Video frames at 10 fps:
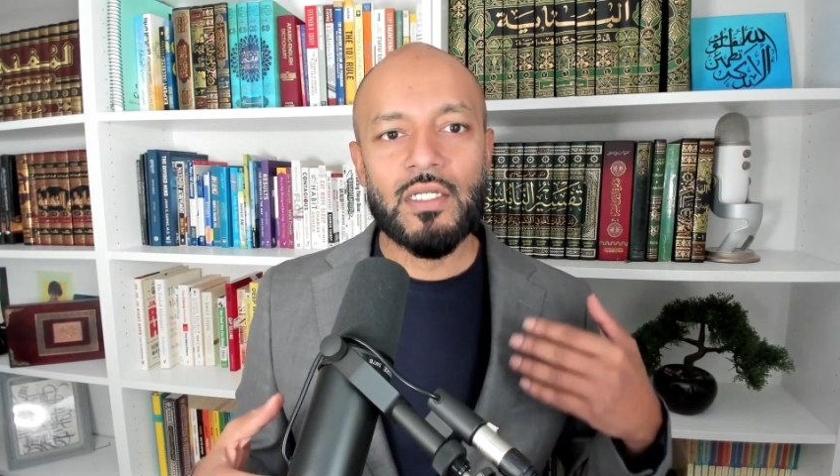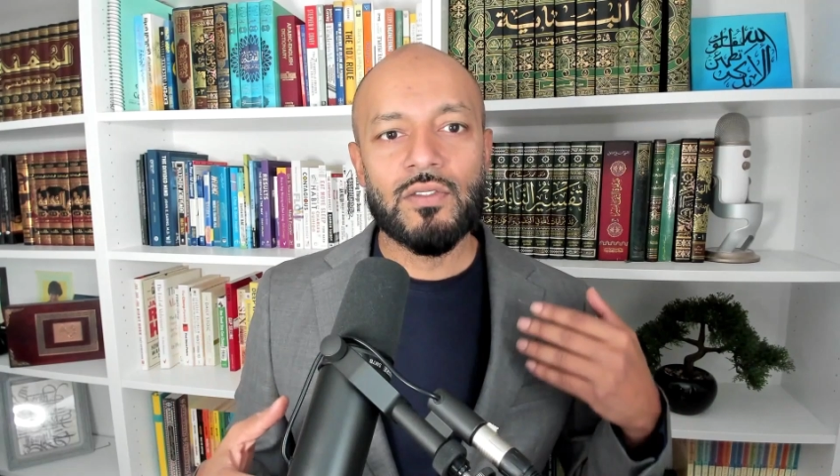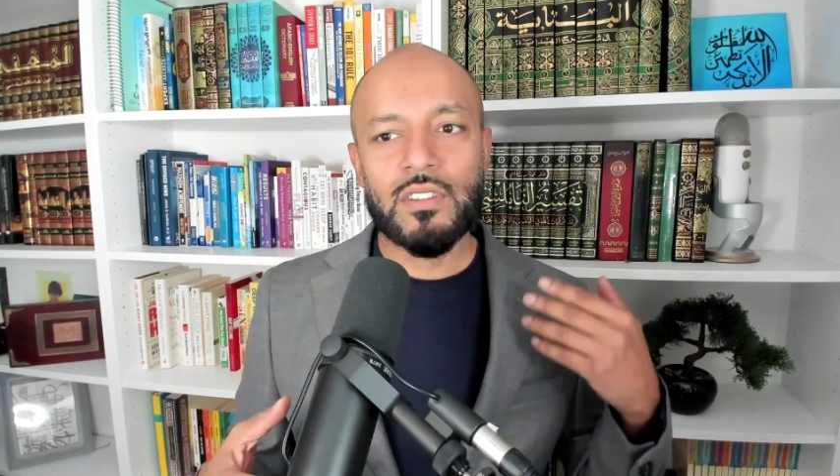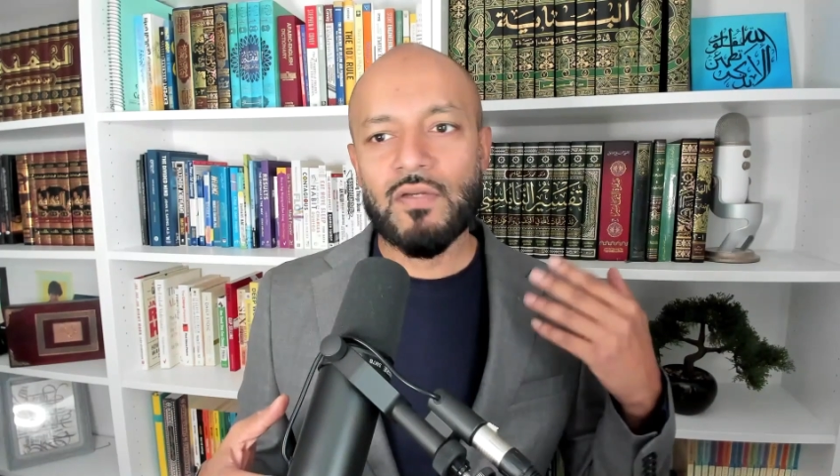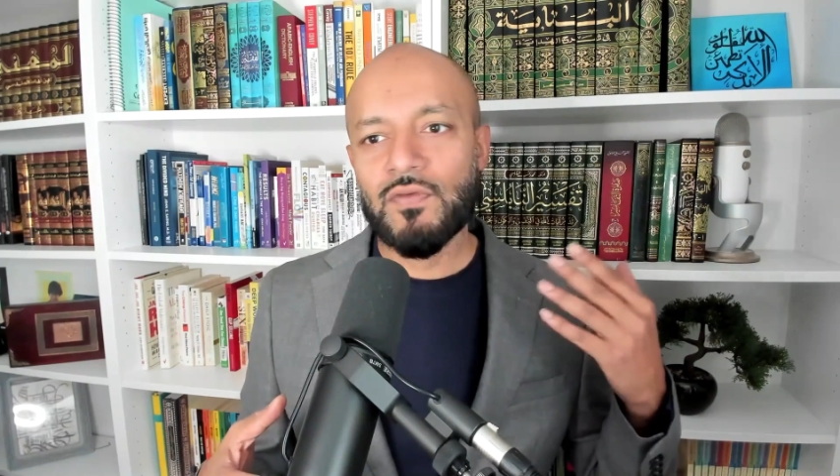
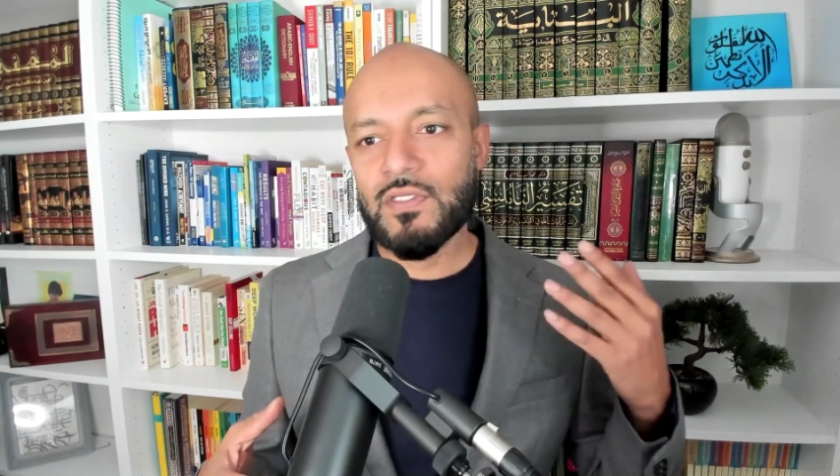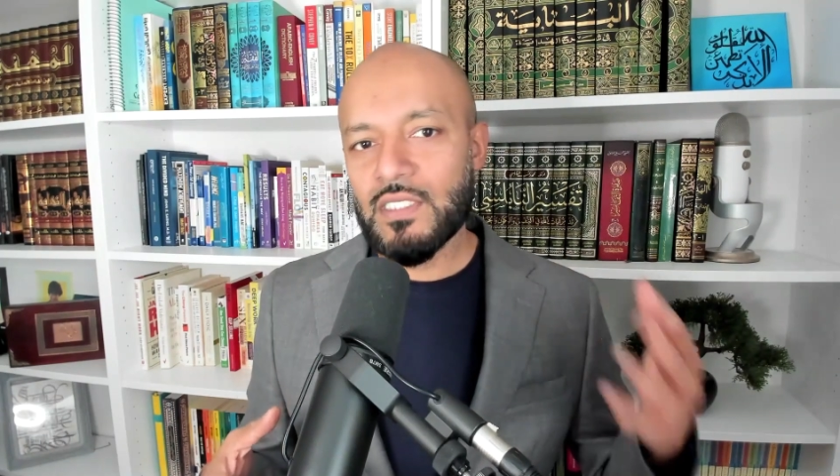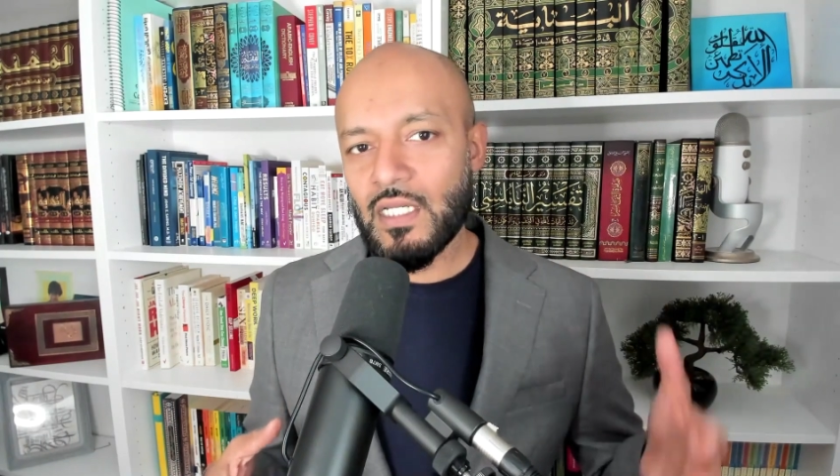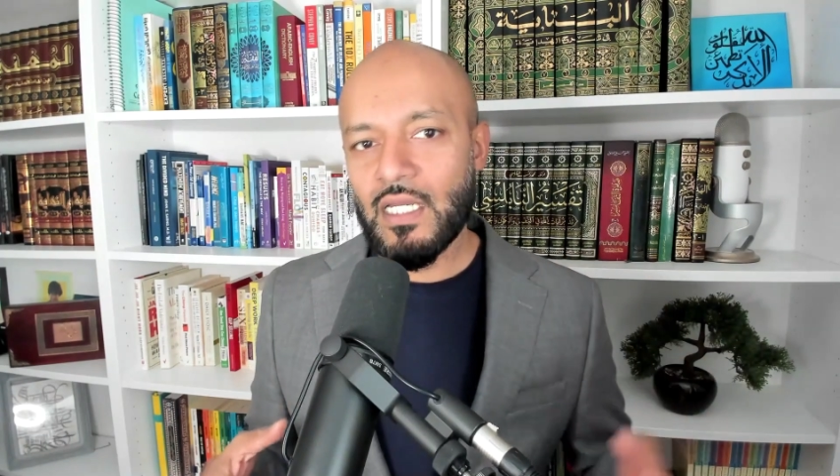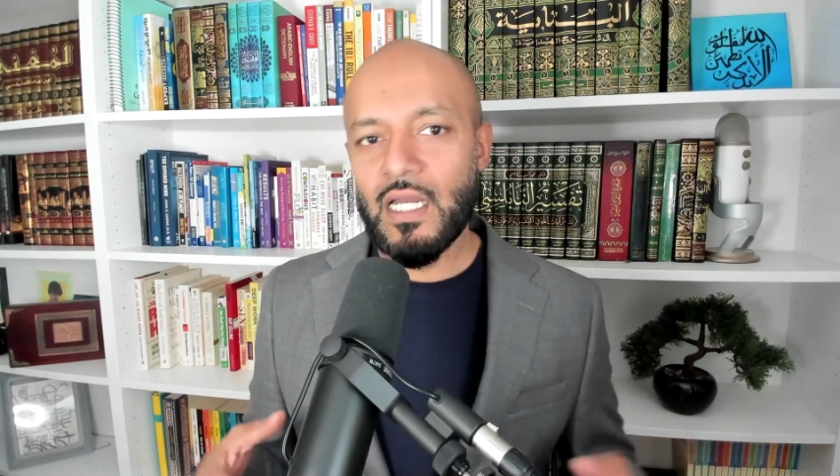you're giving
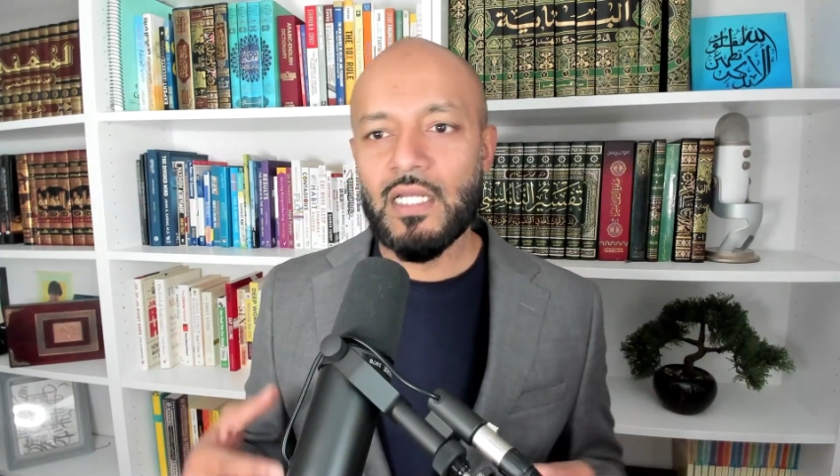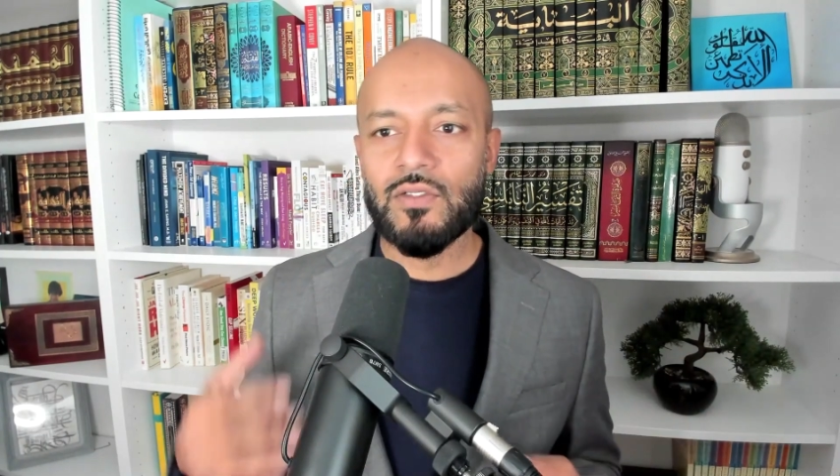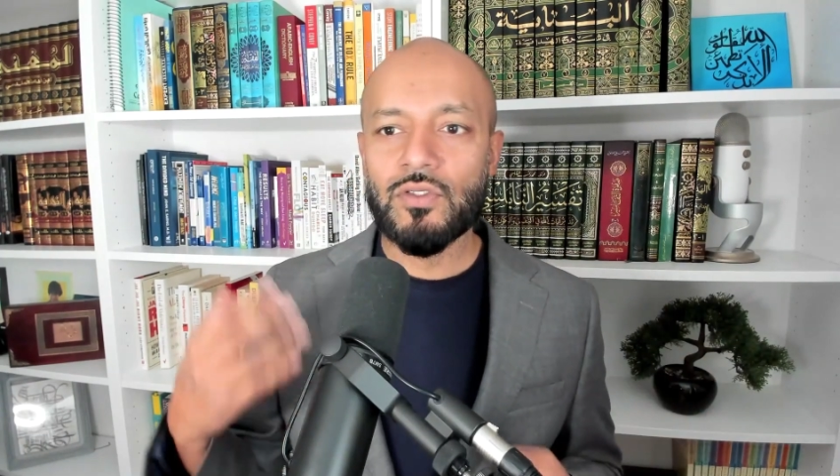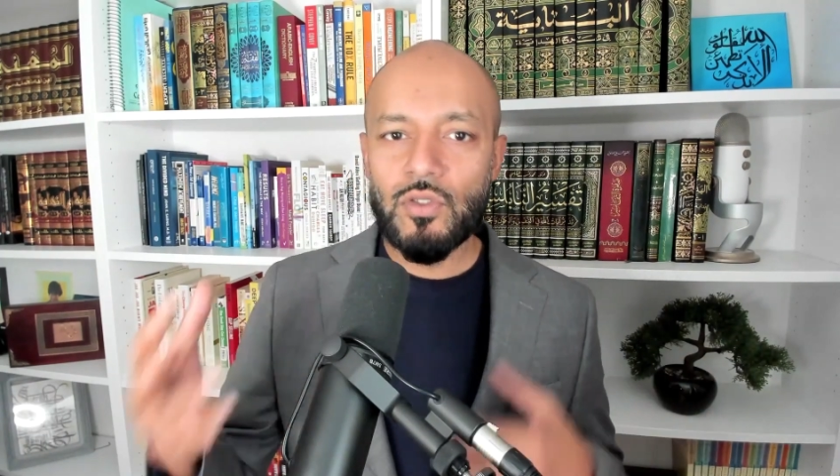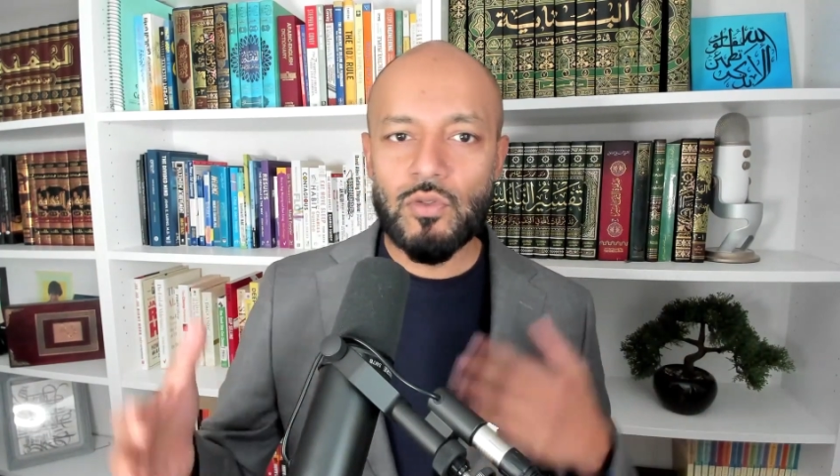zakah,
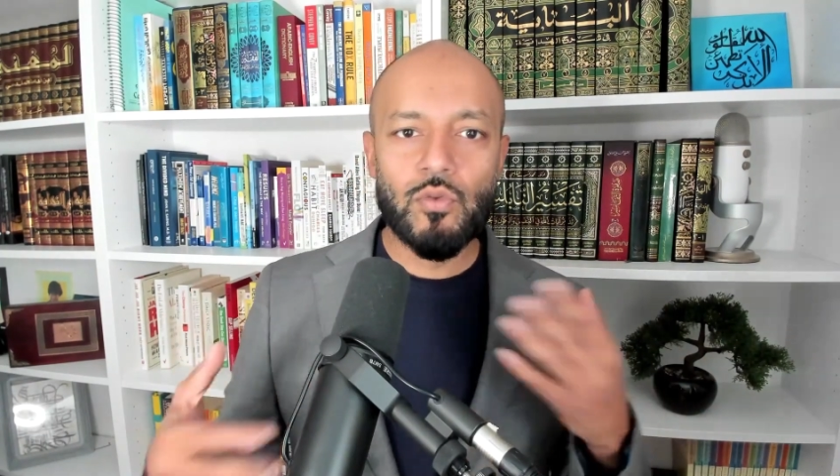you're doing